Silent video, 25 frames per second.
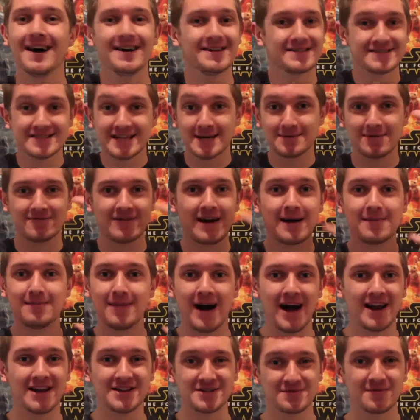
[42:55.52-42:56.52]
Same with
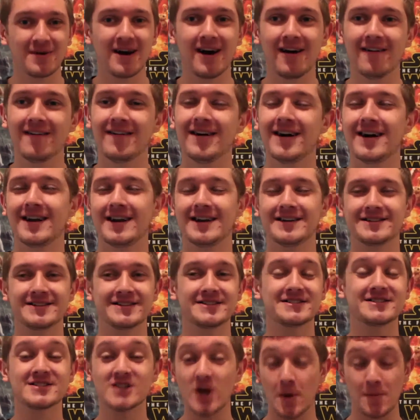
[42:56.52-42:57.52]
Ant-Man as well, and it's
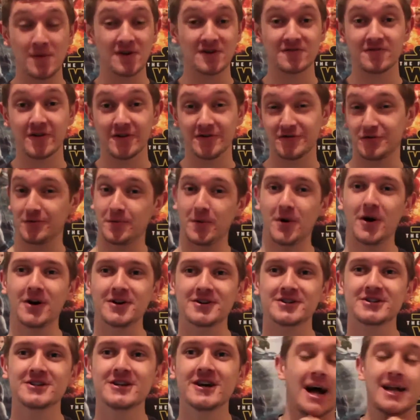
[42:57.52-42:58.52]
just so much fun to
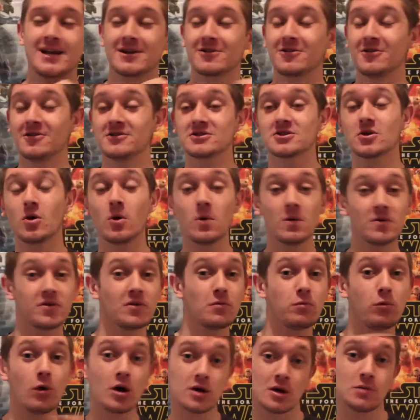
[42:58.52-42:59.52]
watch. And of course, all of
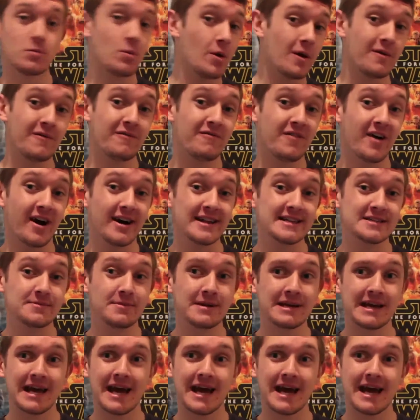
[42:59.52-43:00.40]
the one-on-one fights we